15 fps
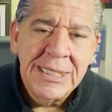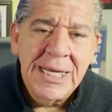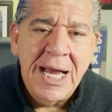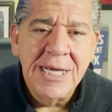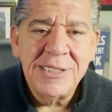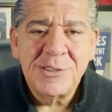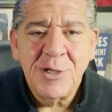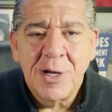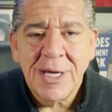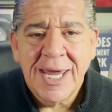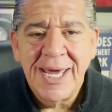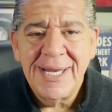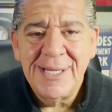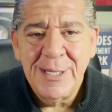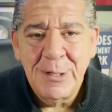I start
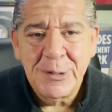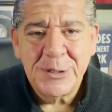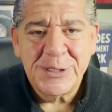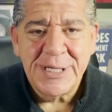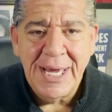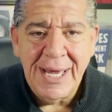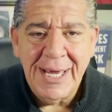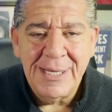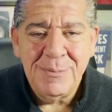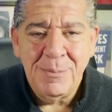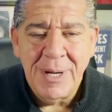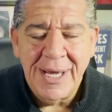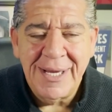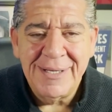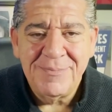getting a little sad,
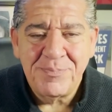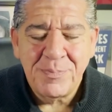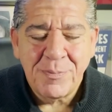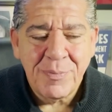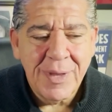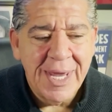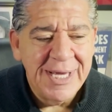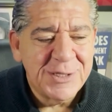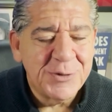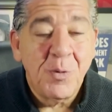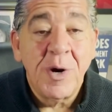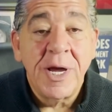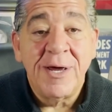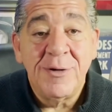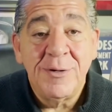man. It's
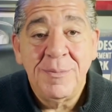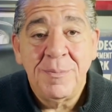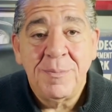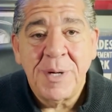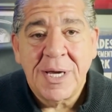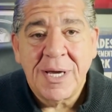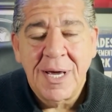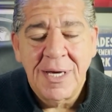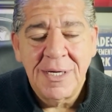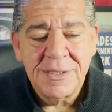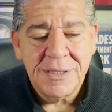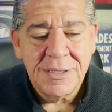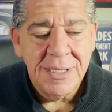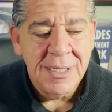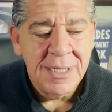weird
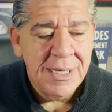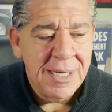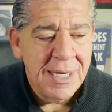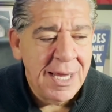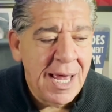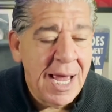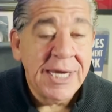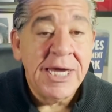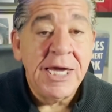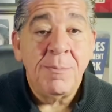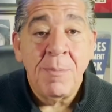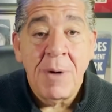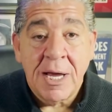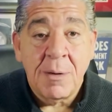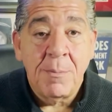because I
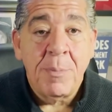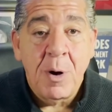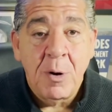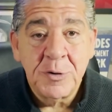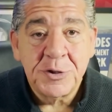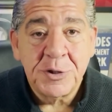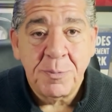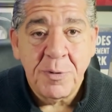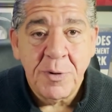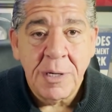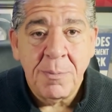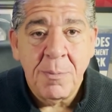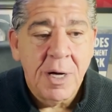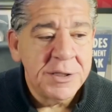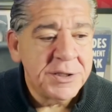keep my composure
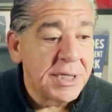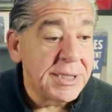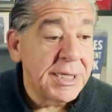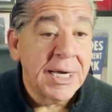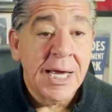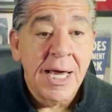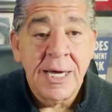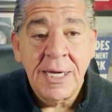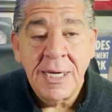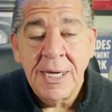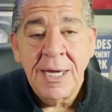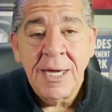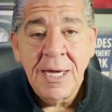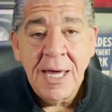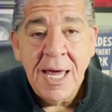pretty much. I think I,
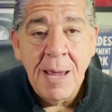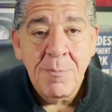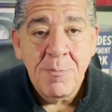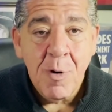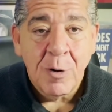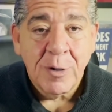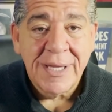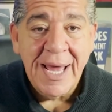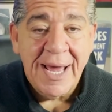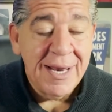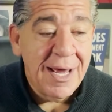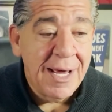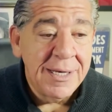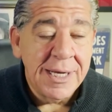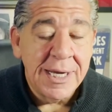I broke down
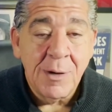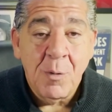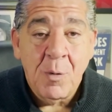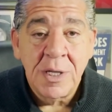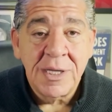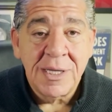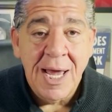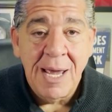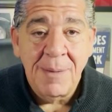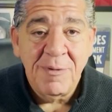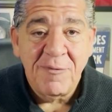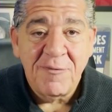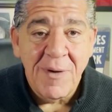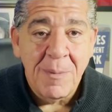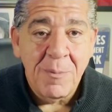on here one time
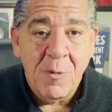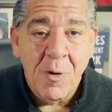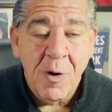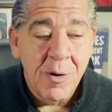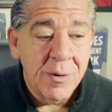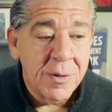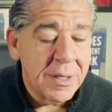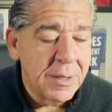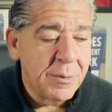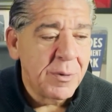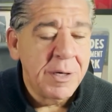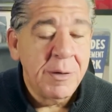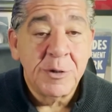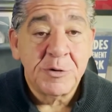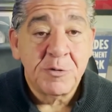in February
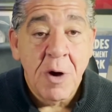when it was